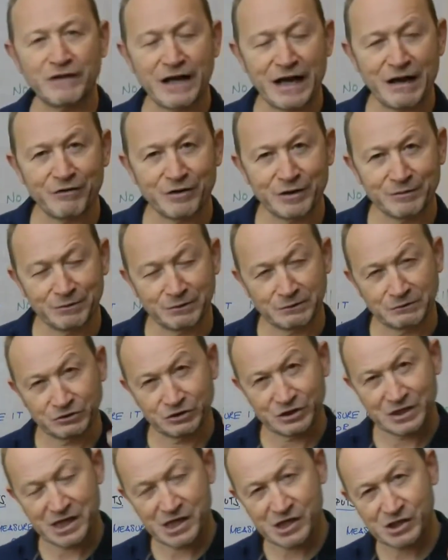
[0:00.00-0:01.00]

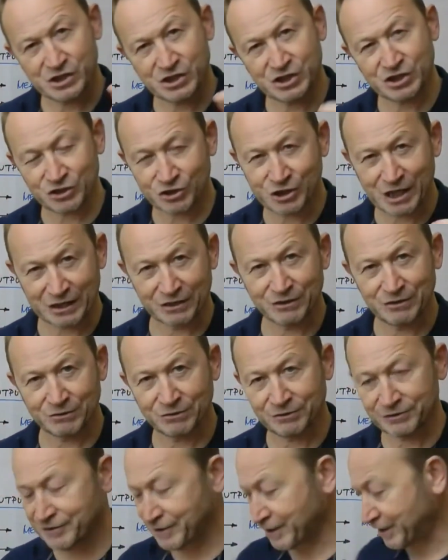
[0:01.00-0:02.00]
variables,
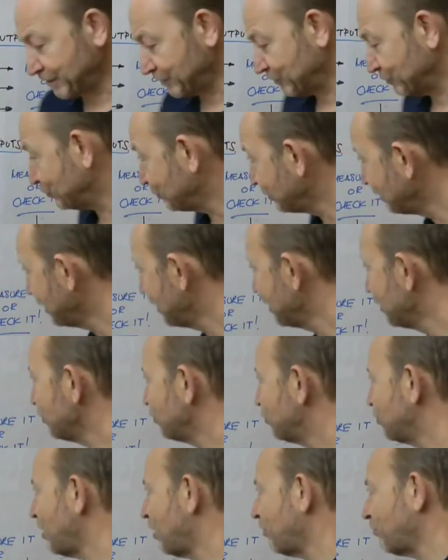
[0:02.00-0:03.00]
single things.
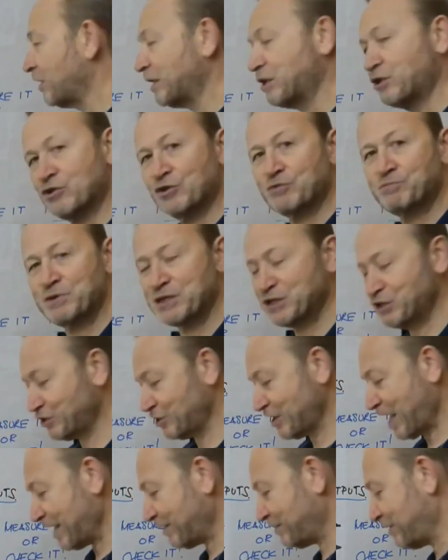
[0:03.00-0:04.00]
So it could be
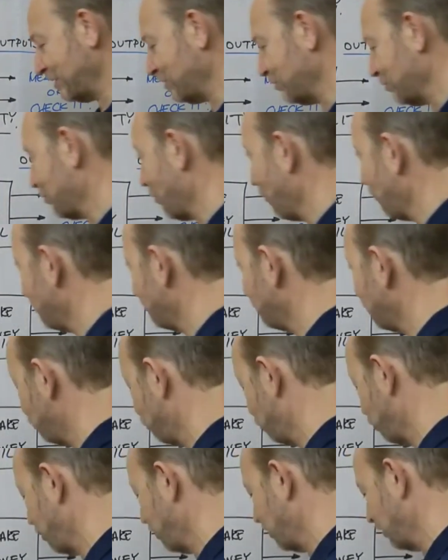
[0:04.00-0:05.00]
settings on the
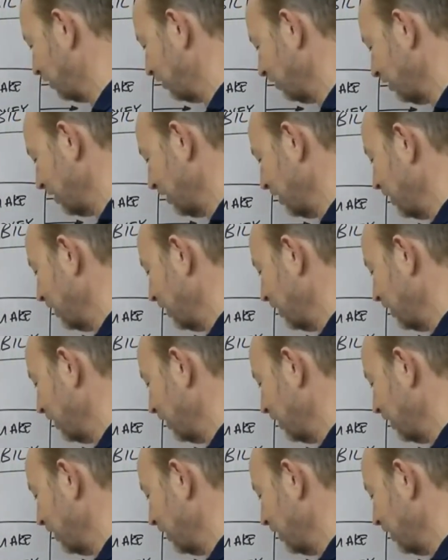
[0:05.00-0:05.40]
machine,